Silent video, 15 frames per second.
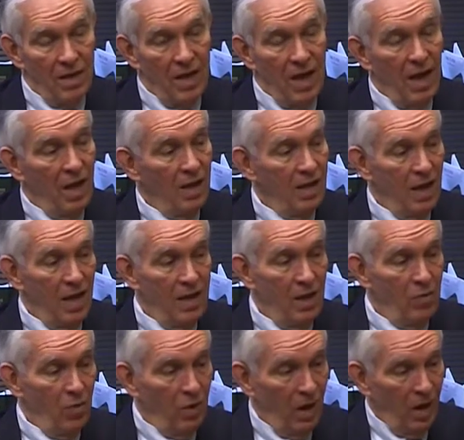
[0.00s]
I
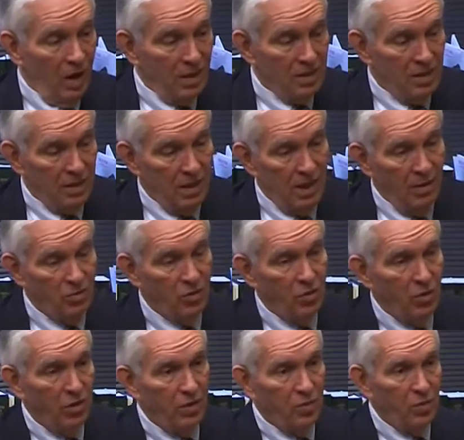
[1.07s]
didn't realize I was
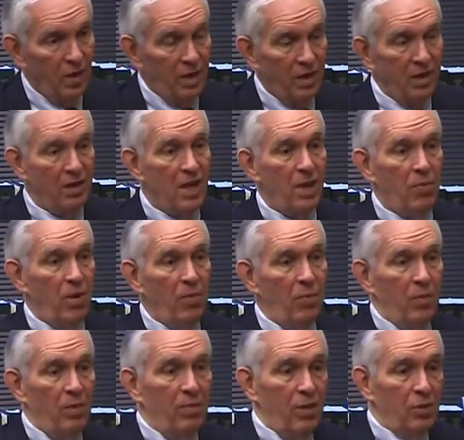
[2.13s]
doing this. I didn't keep up
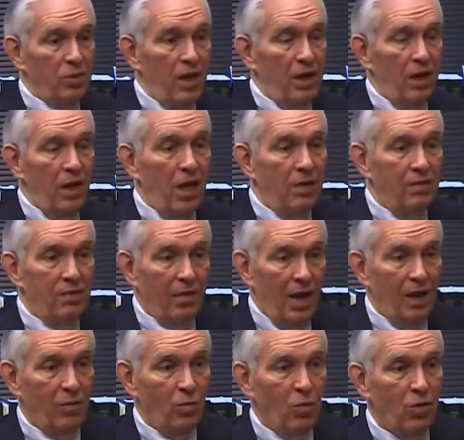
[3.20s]
with them because I
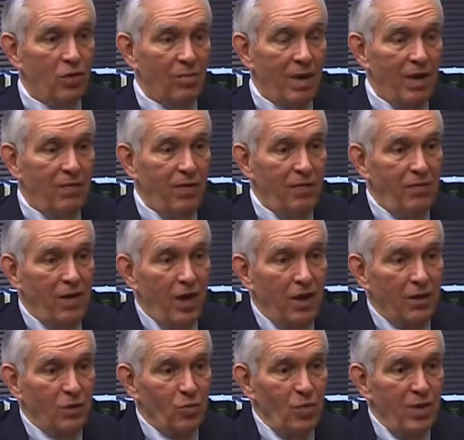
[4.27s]
worked about 50
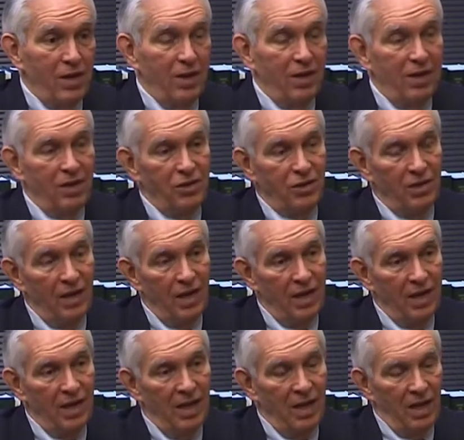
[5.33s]
hours a week in addition to
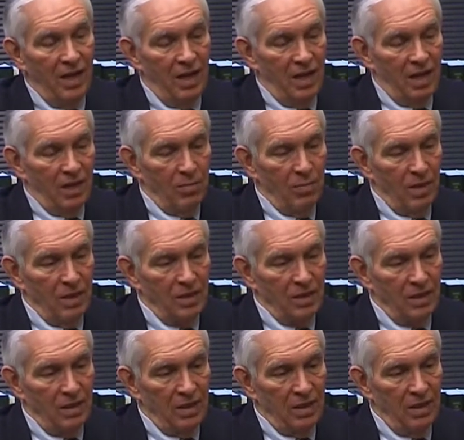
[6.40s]
that. But
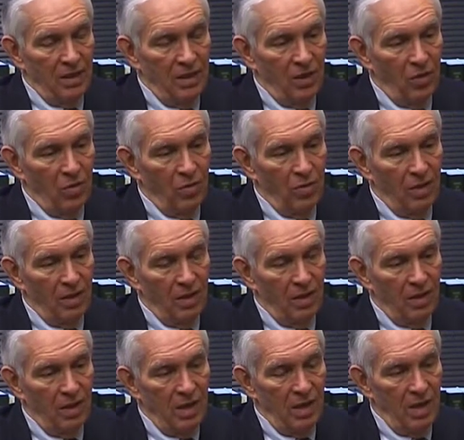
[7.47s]

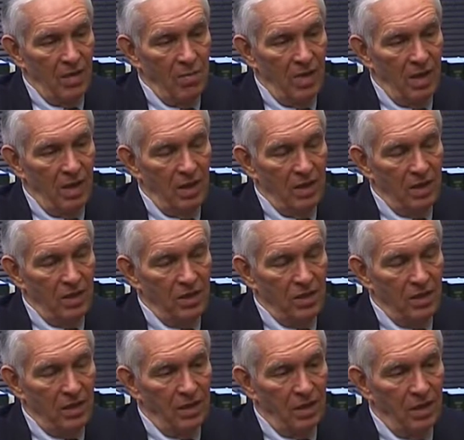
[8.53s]
they came in and they
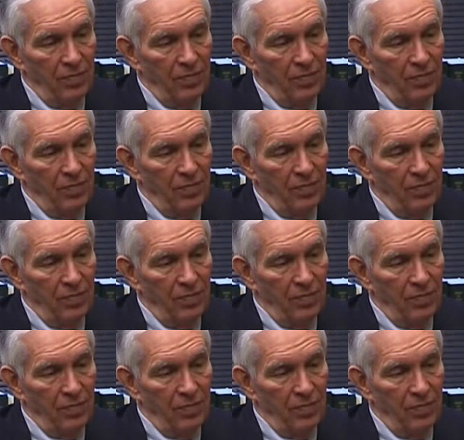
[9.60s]
said,